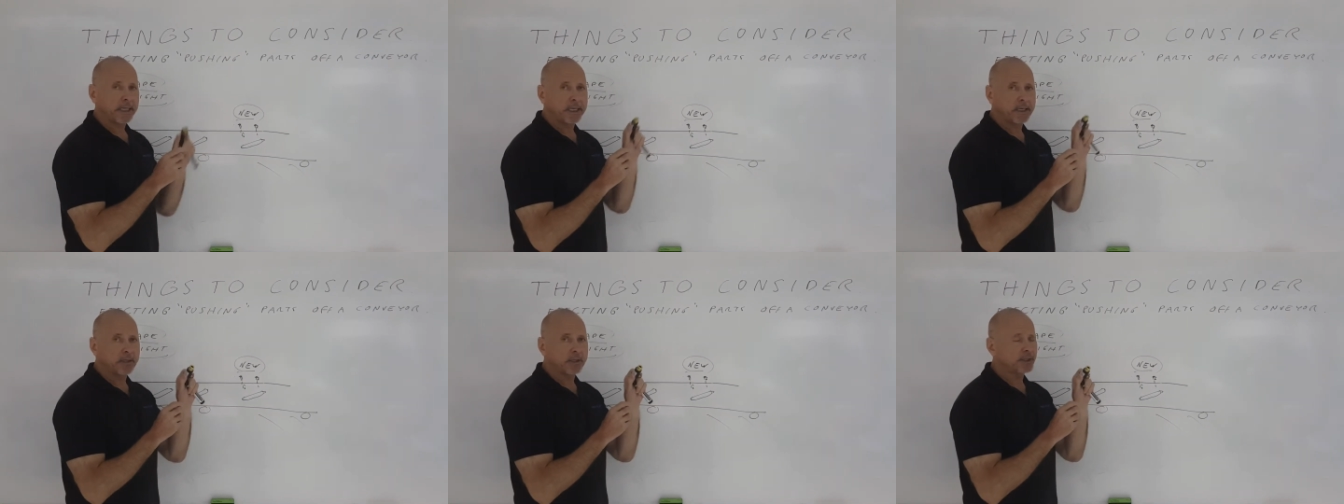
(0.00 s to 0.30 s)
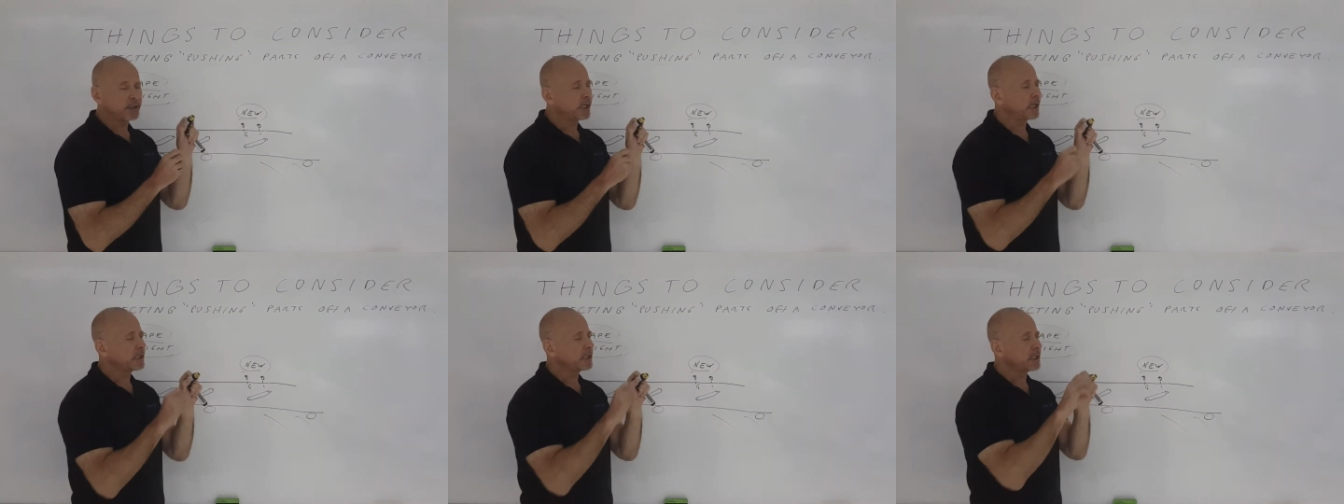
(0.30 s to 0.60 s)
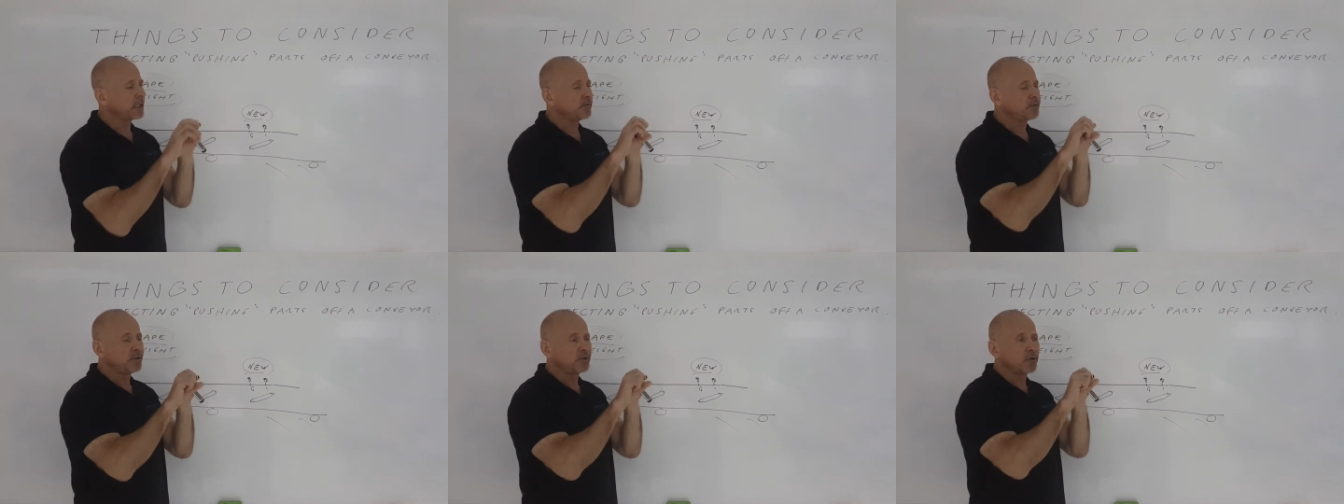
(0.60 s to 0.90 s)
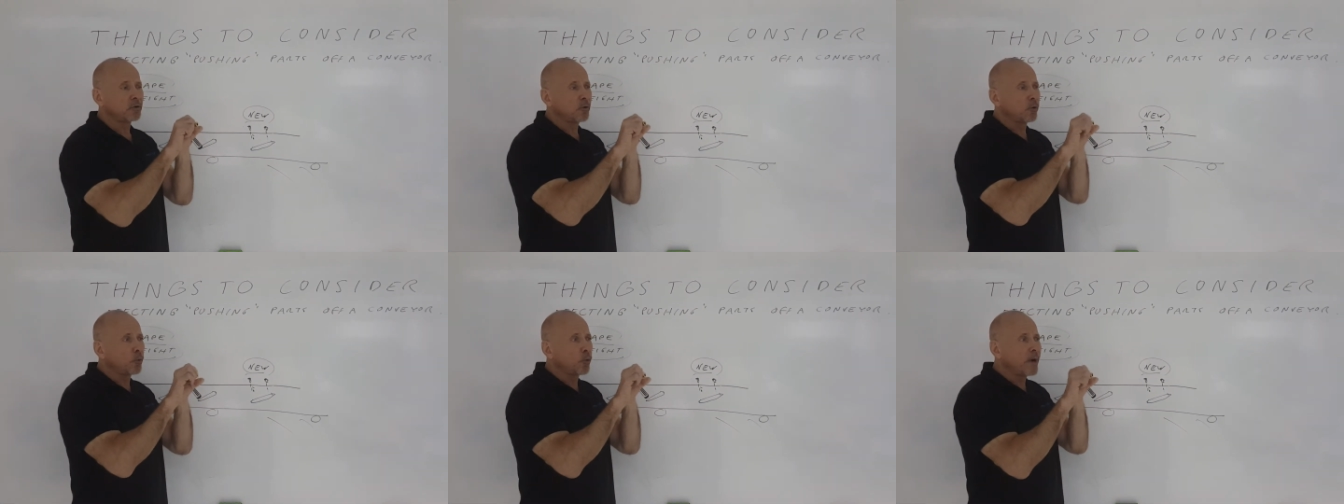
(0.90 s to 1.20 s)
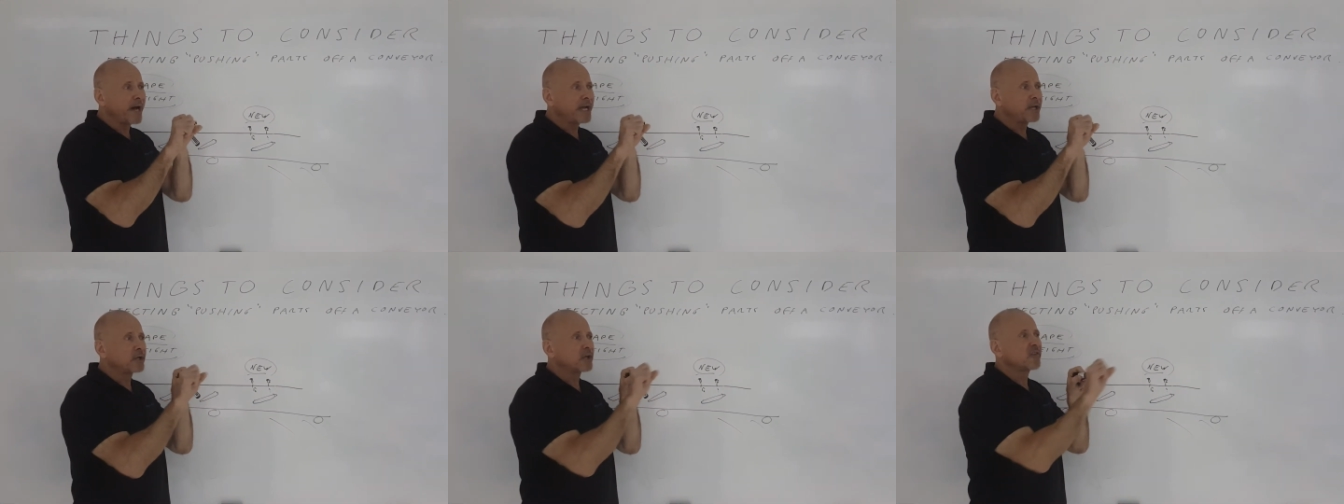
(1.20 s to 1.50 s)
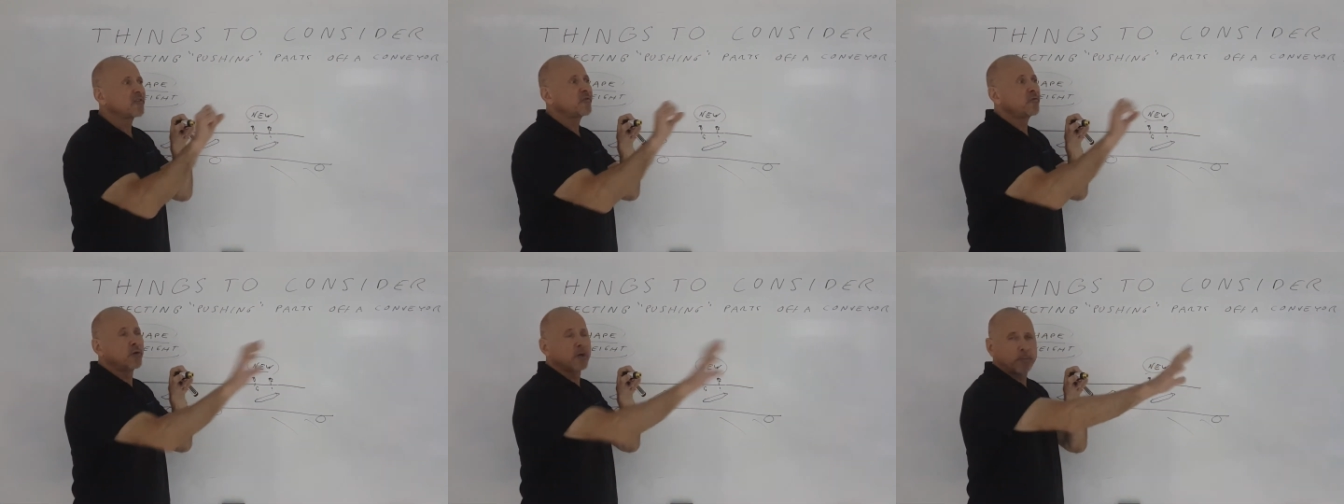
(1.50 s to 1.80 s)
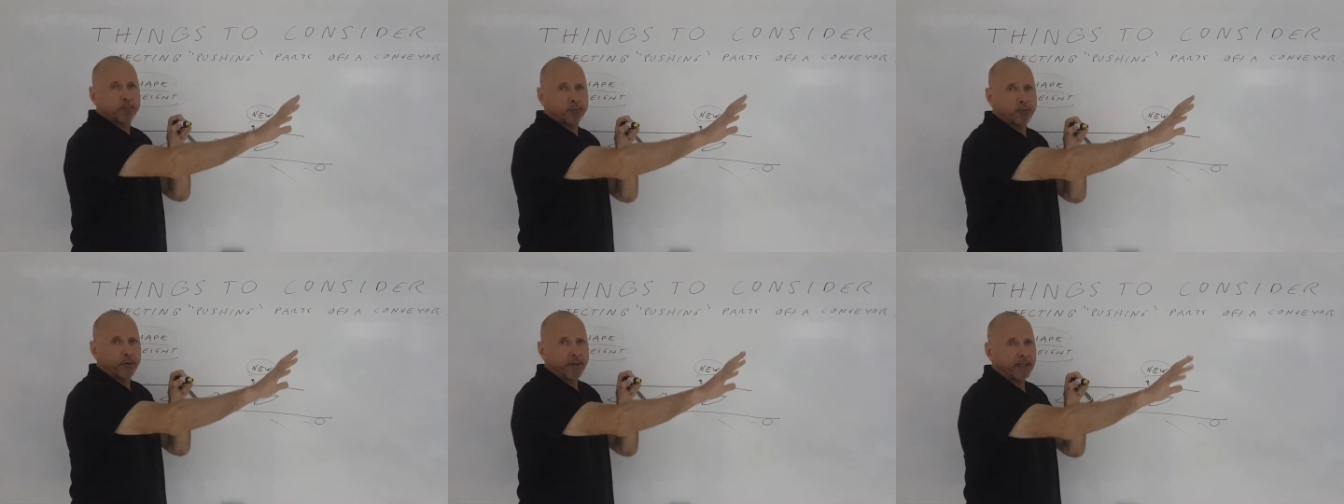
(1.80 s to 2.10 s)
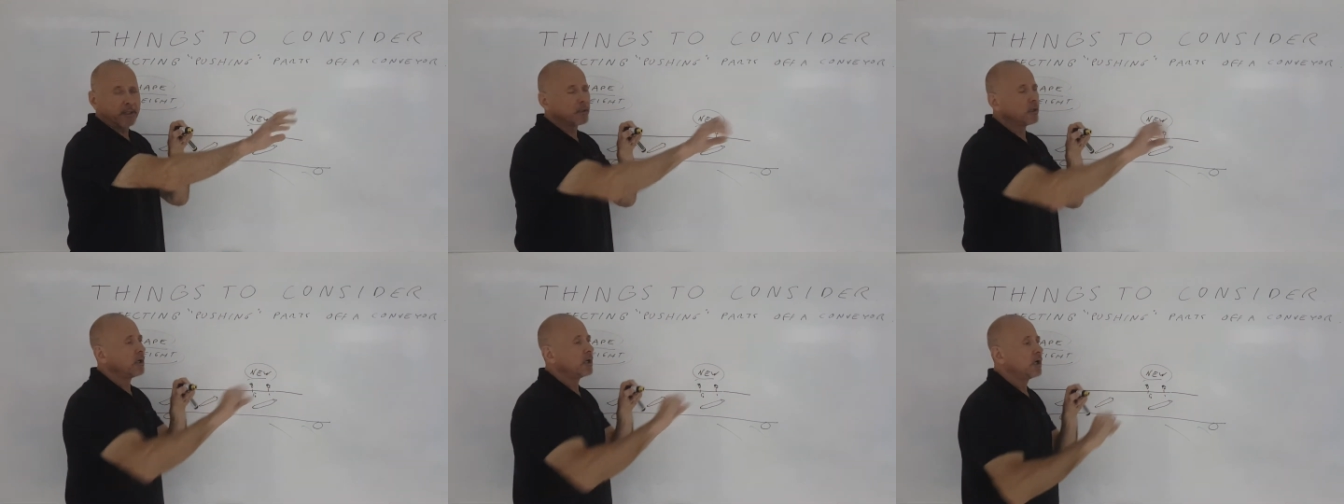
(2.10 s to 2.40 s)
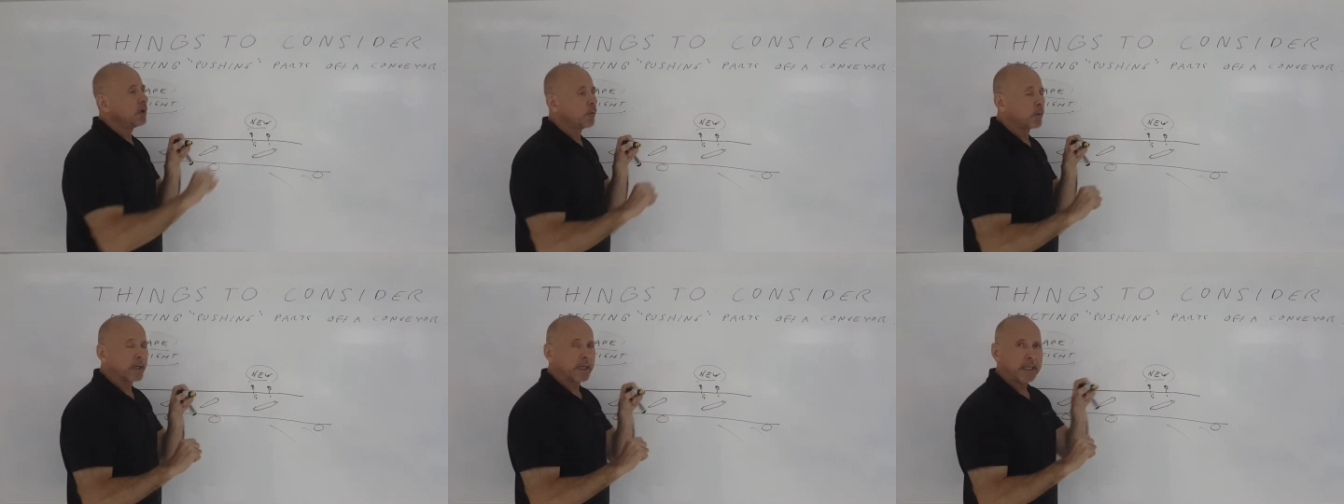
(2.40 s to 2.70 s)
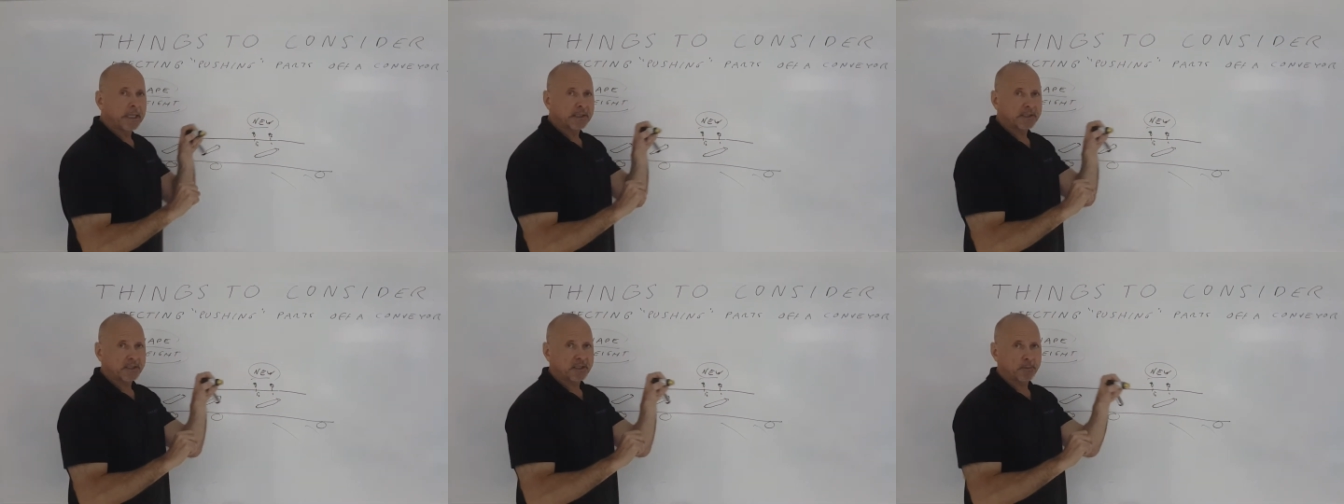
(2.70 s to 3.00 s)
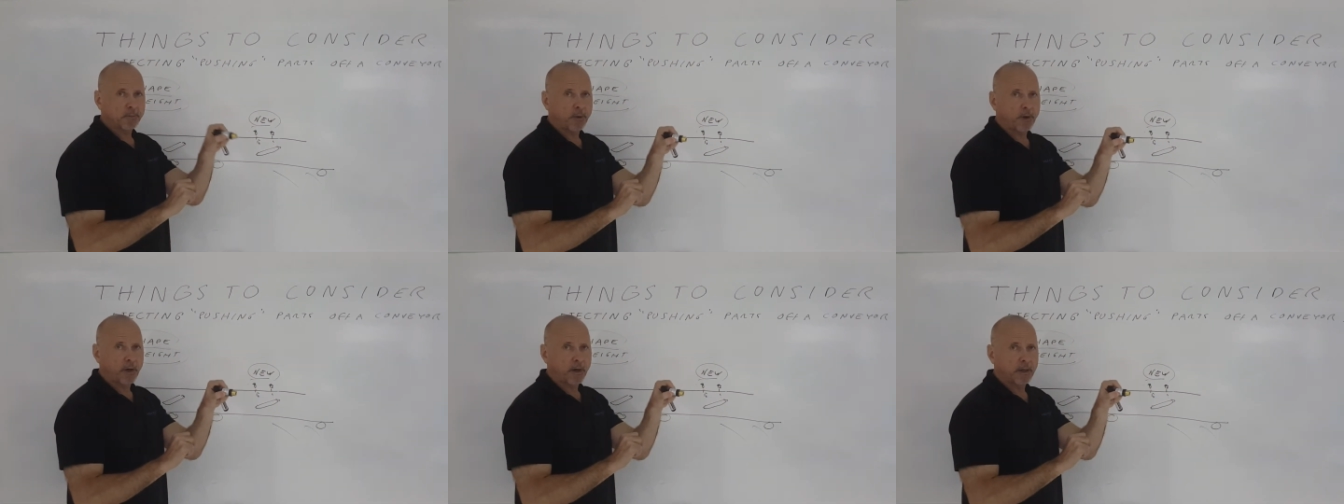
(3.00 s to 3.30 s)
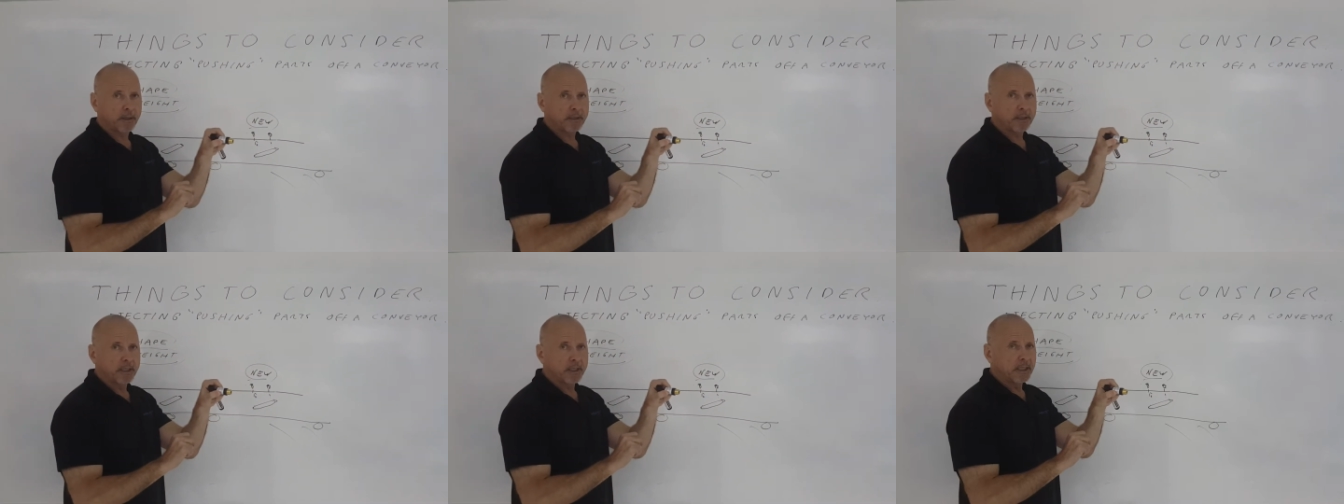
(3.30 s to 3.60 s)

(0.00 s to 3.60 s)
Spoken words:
air jet gives you a wider footprint when it hits the part.